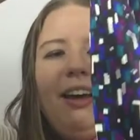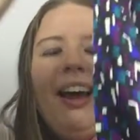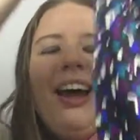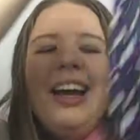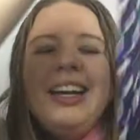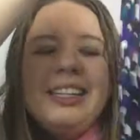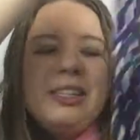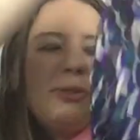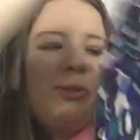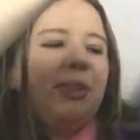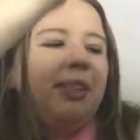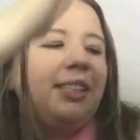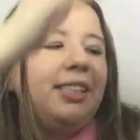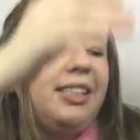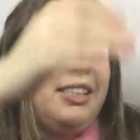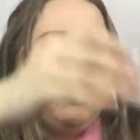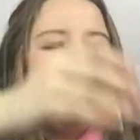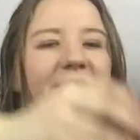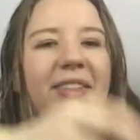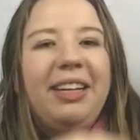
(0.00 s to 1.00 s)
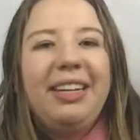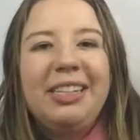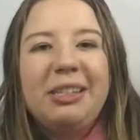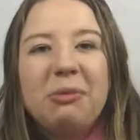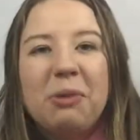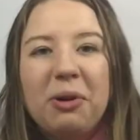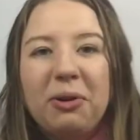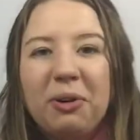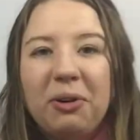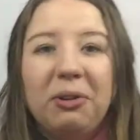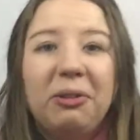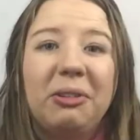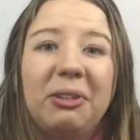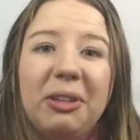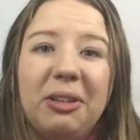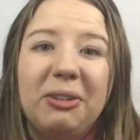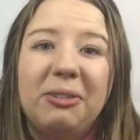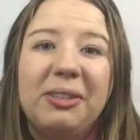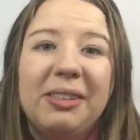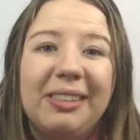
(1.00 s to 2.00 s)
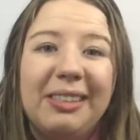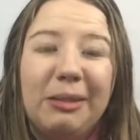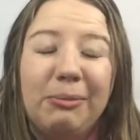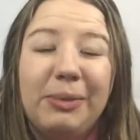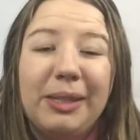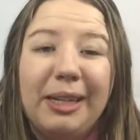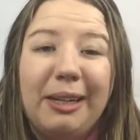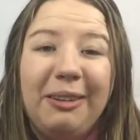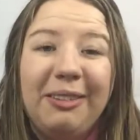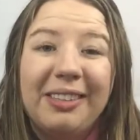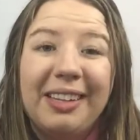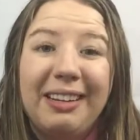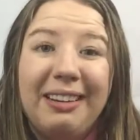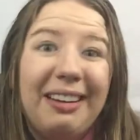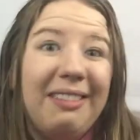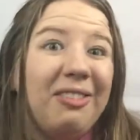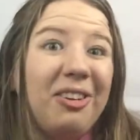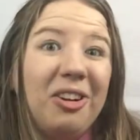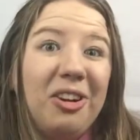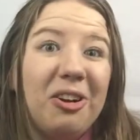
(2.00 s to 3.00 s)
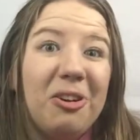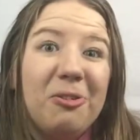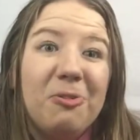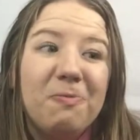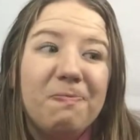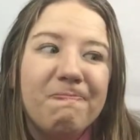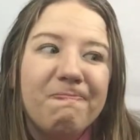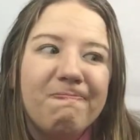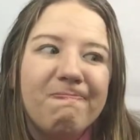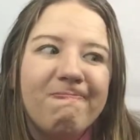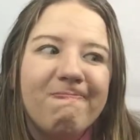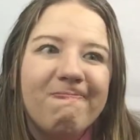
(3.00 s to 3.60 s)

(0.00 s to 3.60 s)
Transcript: That is one of the tough things about girl clothes, is sometimes I never know